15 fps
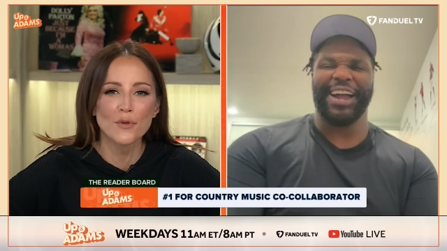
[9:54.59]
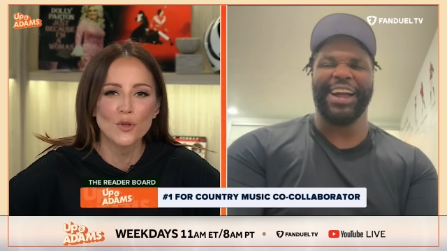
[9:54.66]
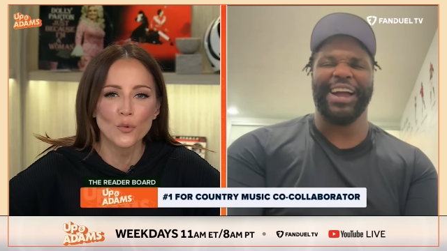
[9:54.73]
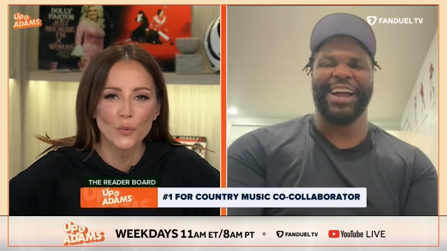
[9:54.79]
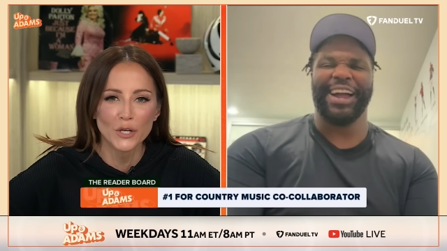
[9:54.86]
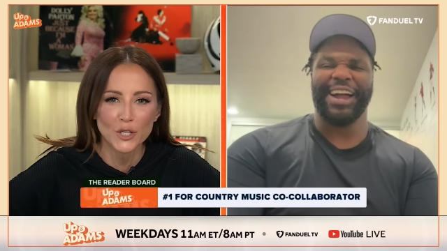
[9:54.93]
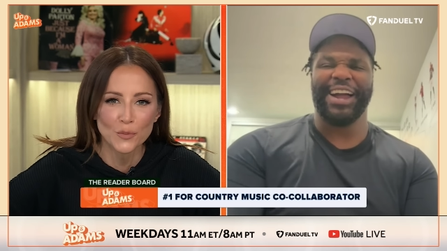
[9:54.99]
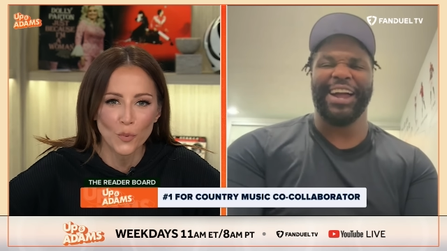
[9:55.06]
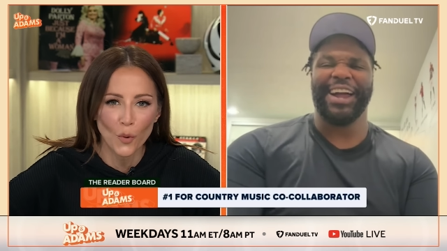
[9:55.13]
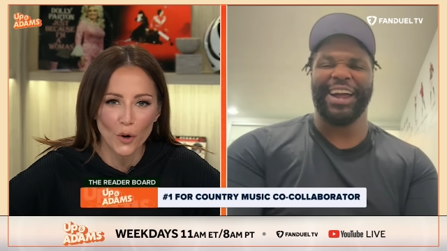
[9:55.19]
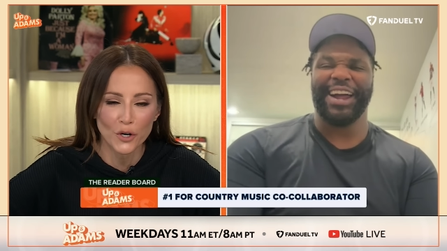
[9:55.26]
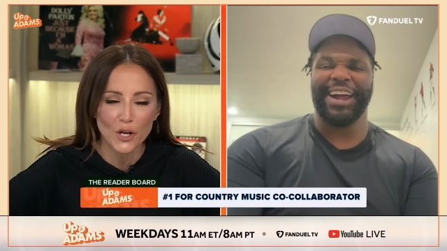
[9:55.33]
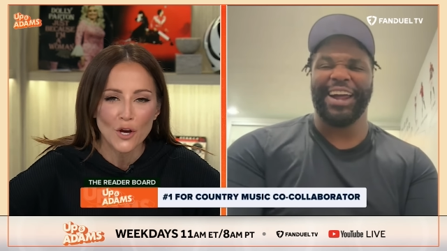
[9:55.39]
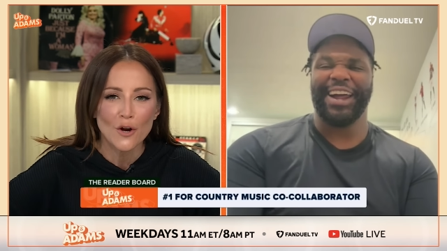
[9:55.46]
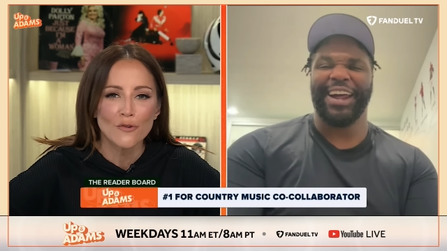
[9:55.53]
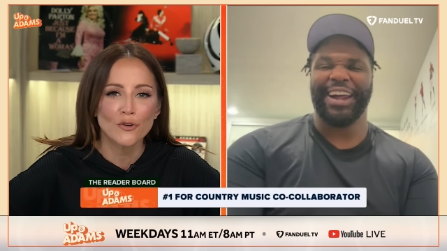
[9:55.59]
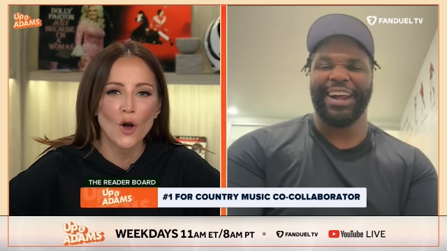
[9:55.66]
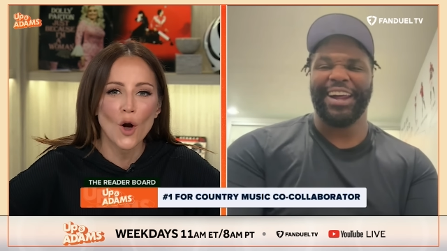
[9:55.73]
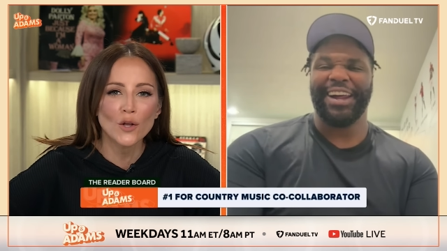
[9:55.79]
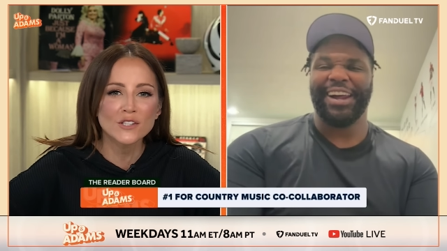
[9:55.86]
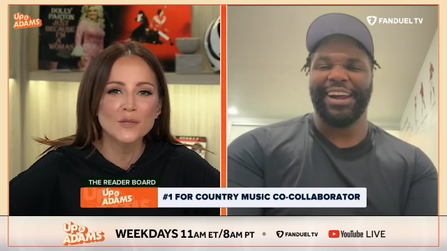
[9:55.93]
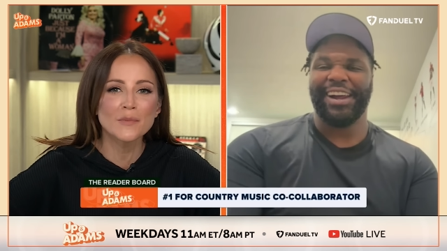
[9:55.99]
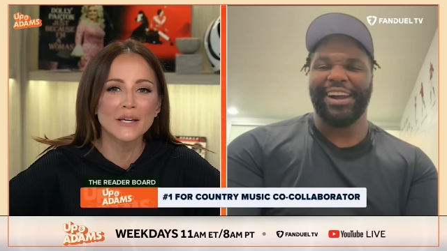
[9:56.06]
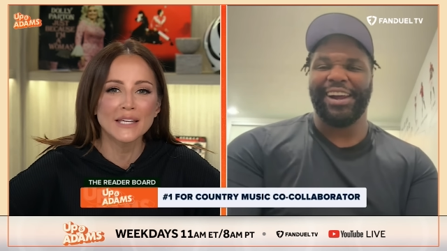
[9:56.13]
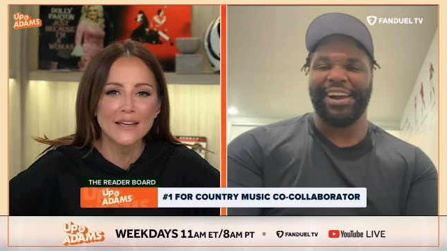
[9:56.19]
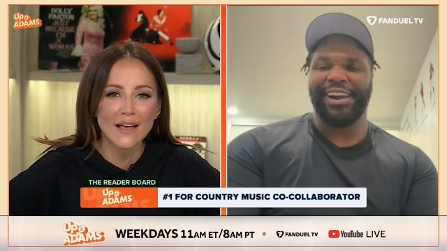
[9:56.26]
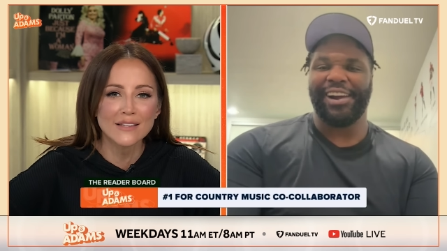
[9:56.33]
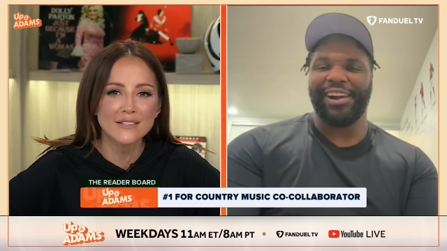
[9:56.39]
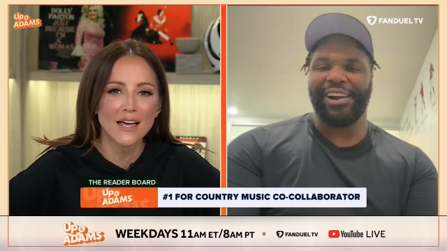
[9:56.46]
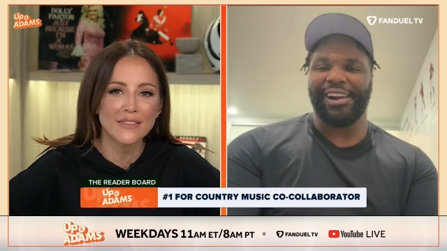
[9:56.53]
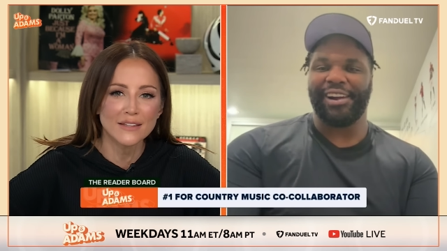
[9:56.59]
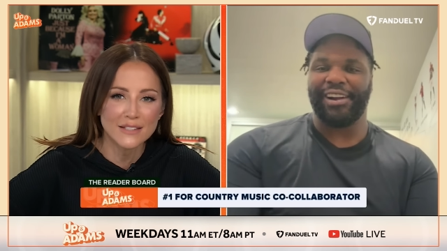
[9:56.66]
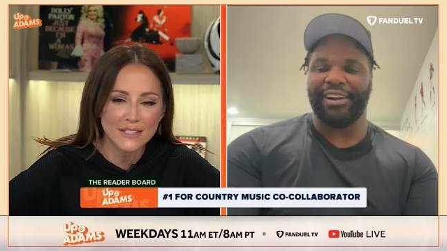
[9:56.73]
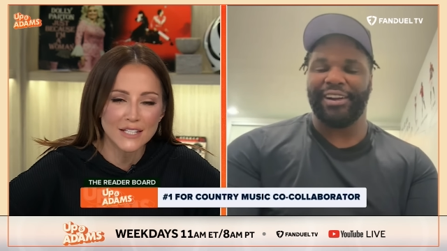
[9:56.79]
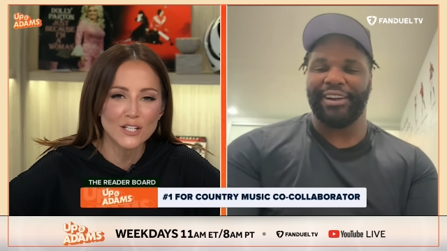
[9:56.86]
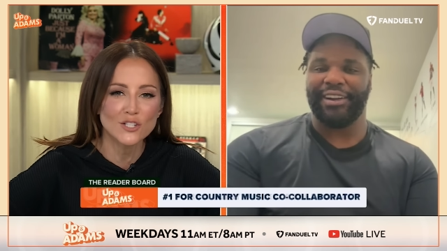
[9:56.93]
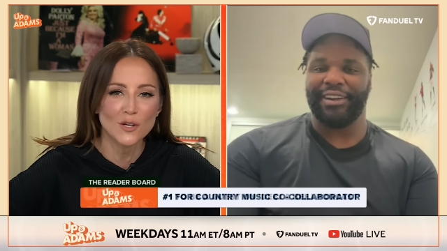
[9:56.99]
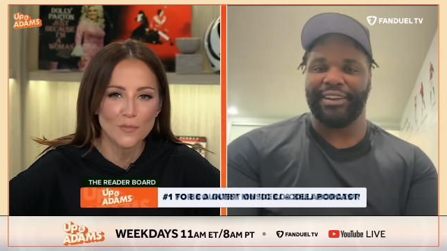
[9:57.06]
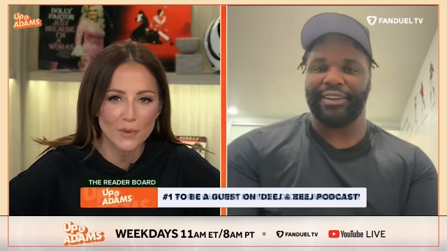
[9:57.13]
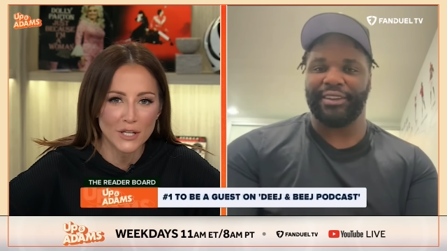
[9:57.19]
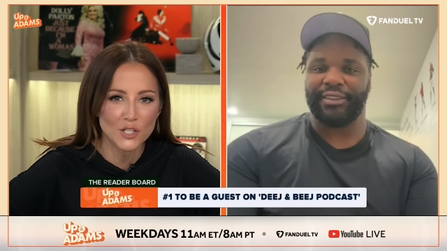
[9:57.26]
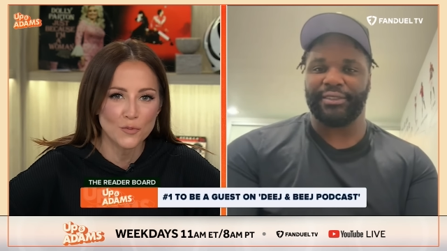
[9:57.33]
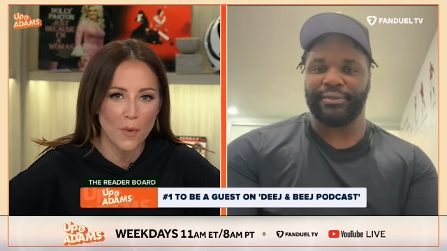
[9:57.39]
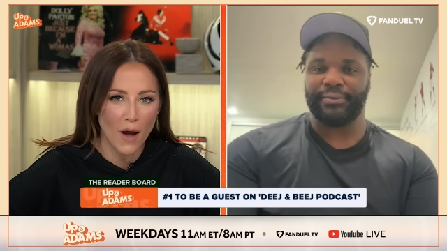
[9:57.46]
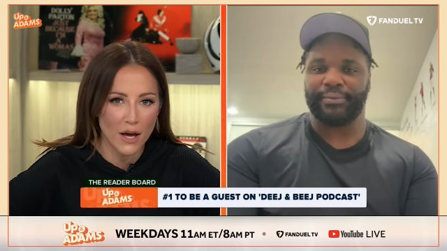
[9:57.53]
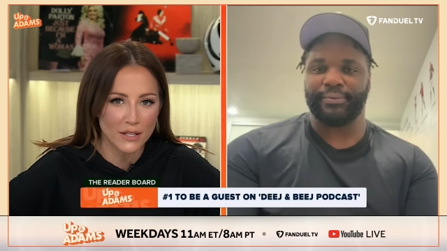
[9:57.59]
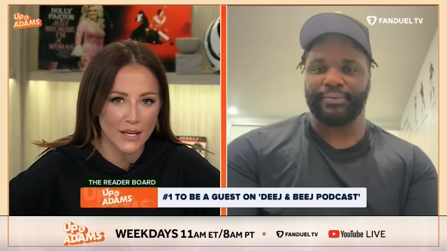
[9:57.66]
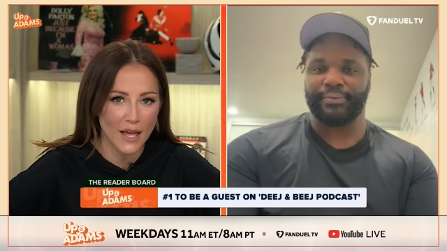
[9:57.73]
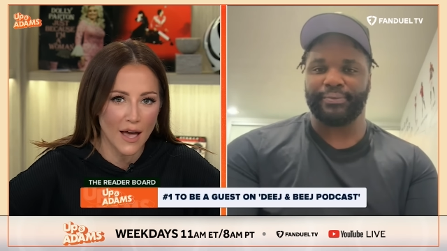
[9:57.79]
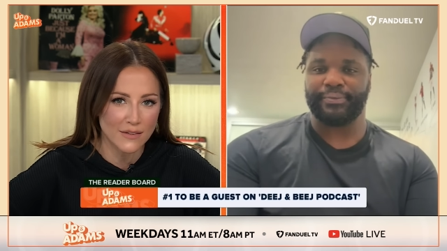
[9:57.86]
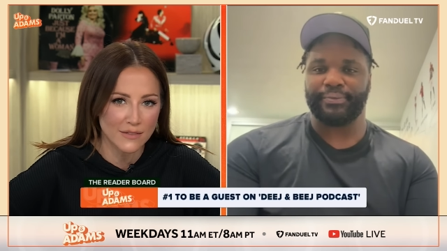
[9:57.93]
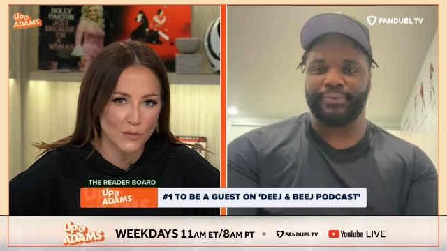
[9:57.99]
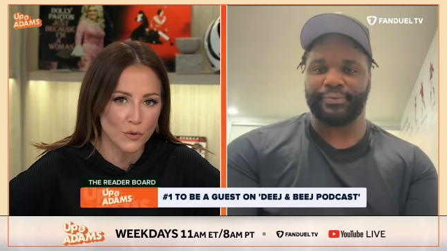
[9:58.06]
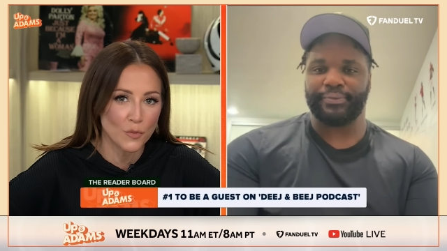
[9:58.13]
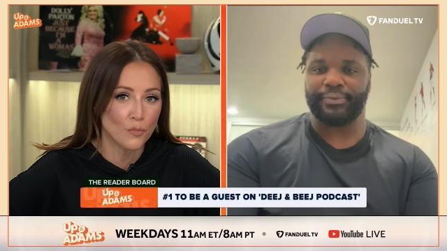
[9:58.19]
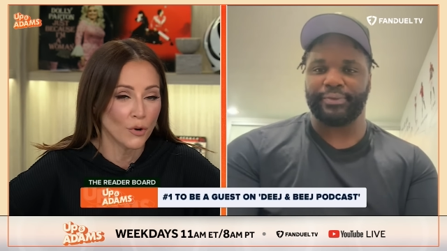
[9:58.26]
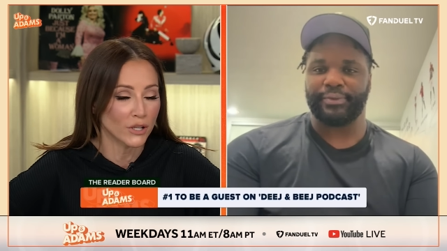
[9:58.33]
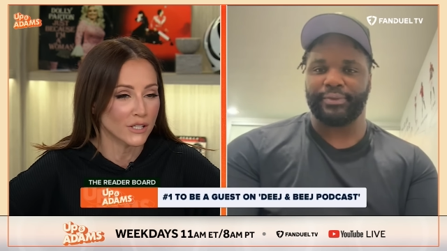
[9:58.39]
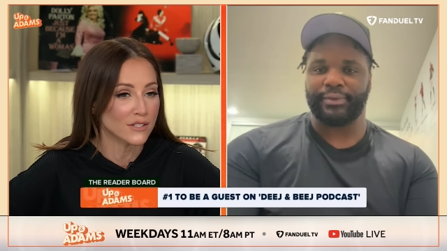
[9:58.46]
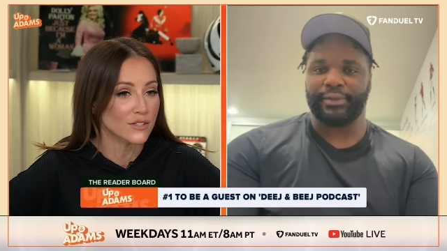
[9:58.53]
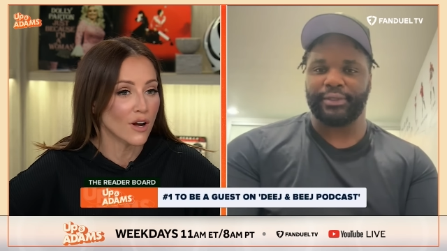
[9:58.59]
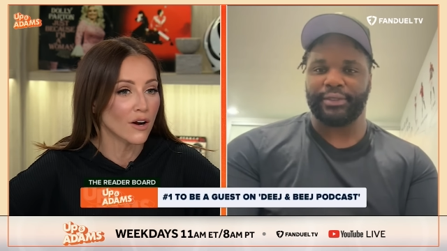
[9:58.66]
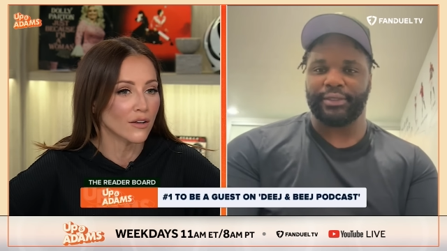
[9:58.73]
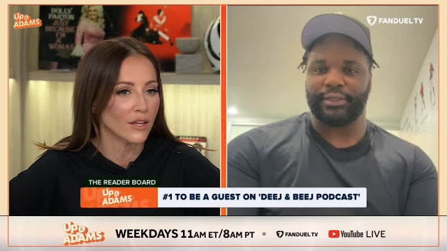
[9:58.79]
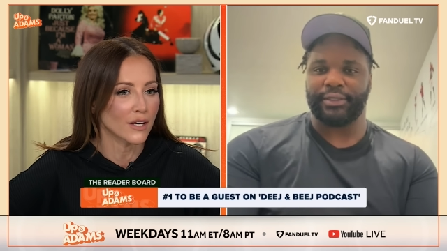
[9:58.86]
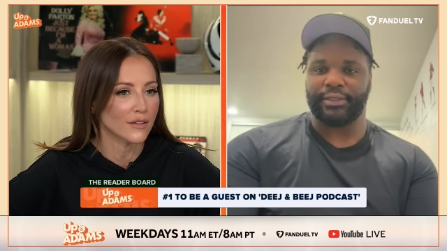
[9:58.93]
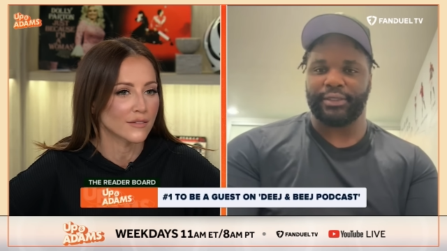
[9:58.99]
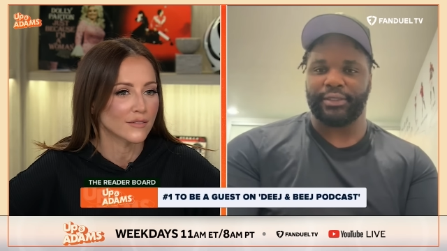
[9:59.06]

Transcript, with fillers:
Speaker 1: of the reader board for ultimate guest on the Deej and Beejs podcast with Brennan Scarlett?